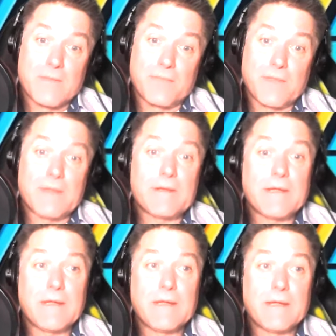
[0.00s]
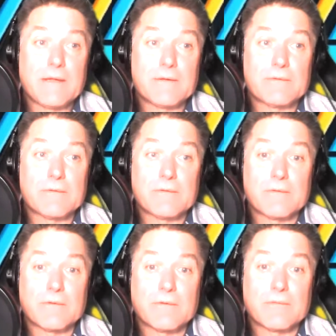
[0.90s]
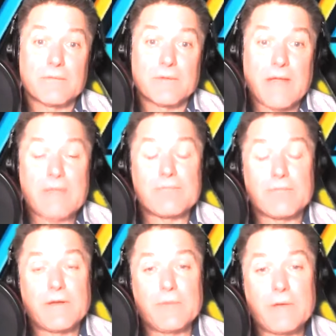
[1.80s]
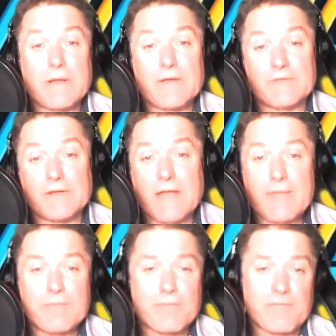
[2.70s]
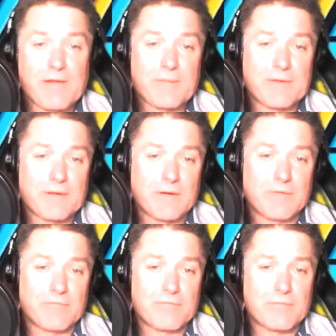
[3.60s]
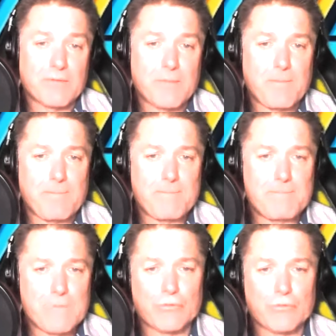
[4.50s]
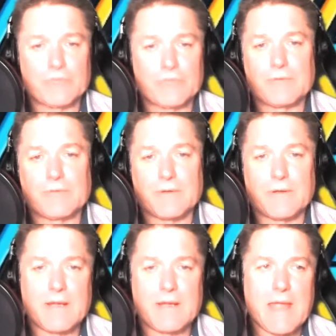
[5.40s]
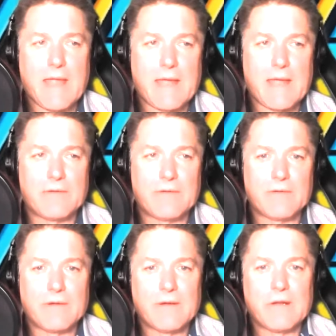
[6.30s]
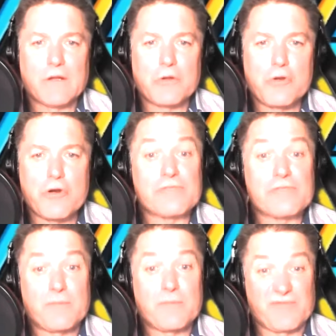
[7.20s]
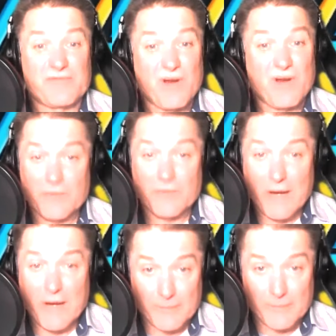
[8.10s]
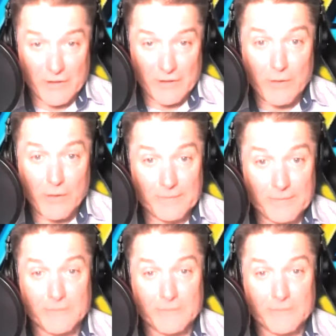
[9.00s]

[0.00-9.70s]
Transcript: Then he realized he came from a family of builders. He had learned from his father how to be a carpenter.